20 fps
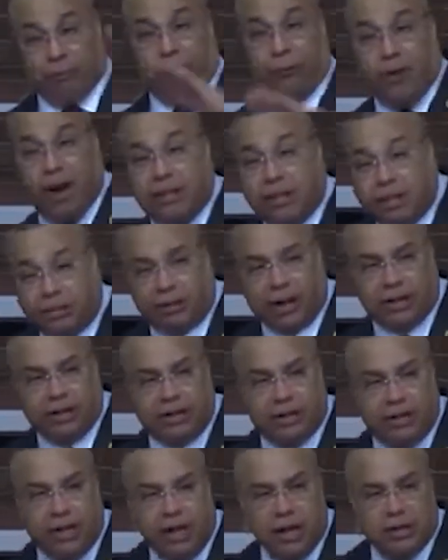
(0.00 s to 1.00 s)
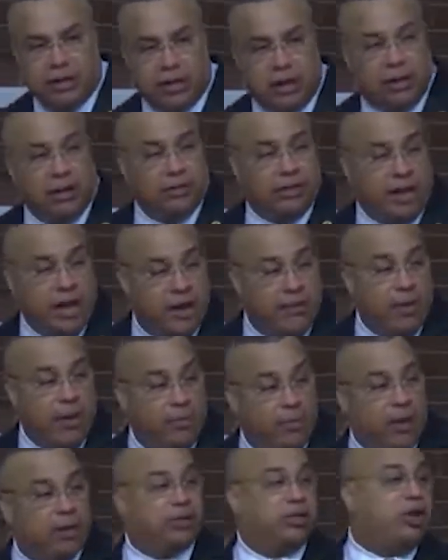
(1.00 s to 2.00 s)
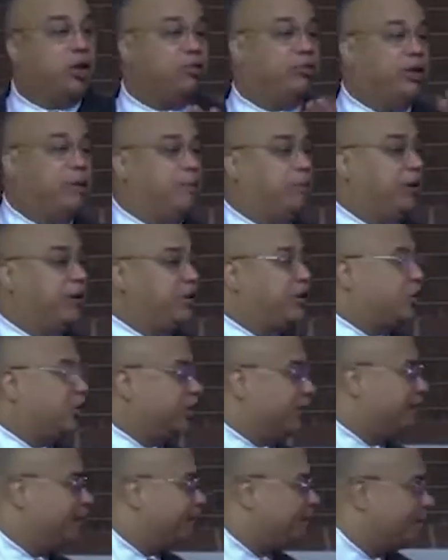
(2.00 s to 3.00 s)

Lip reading: frustration to then there's no depletion.